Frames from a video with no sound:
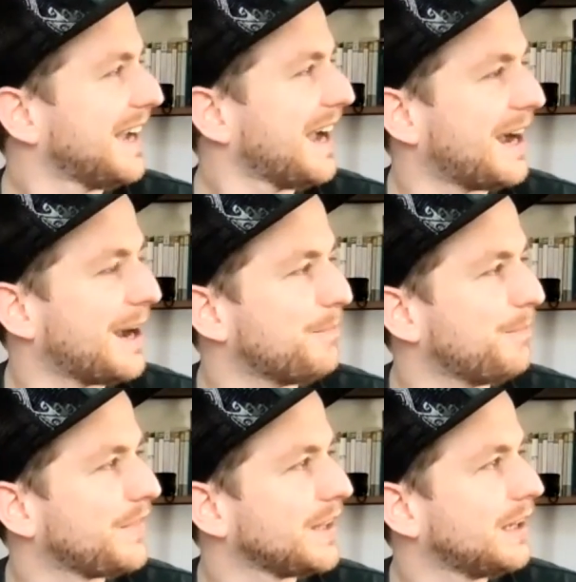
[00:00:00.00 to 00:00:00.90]

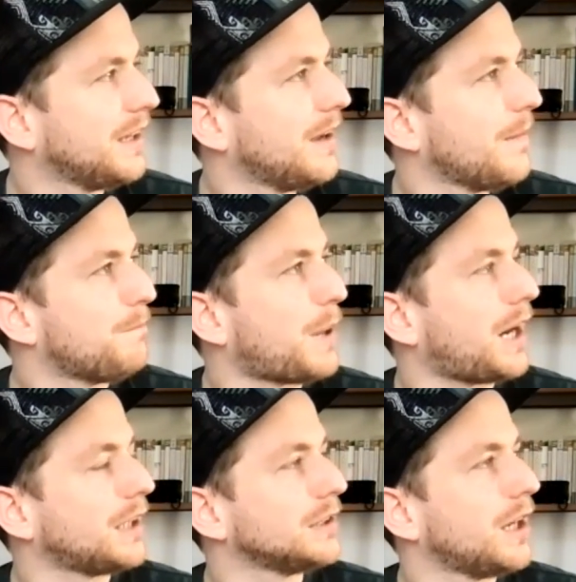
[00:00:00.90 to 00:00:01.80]
Um,
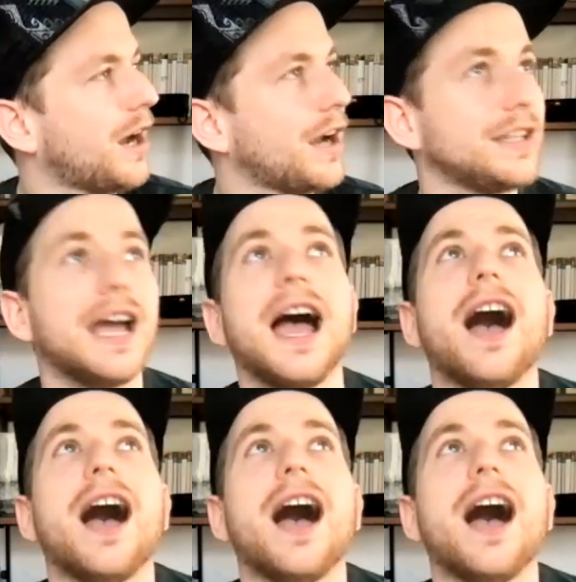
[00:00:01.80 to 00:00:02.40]
but yeah,